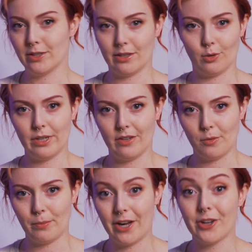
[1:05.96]
I don't have
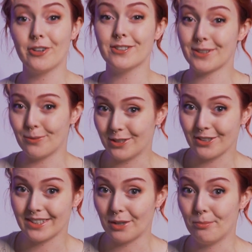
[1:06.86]
the pattern. Someone
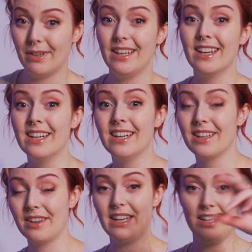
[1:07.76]
just sent me
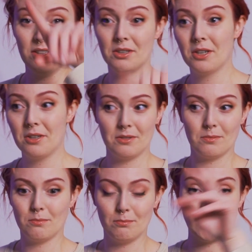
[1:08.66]
the
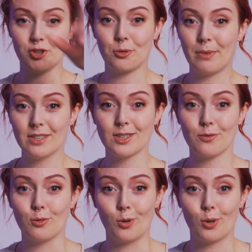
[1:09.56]
measurements
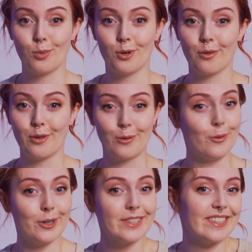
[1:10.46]
for one of the
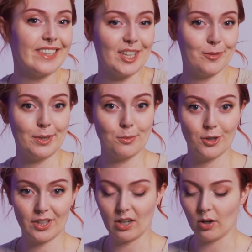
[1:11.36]
gores and I've been
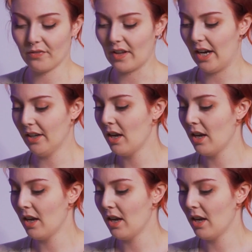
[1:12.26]
working off that.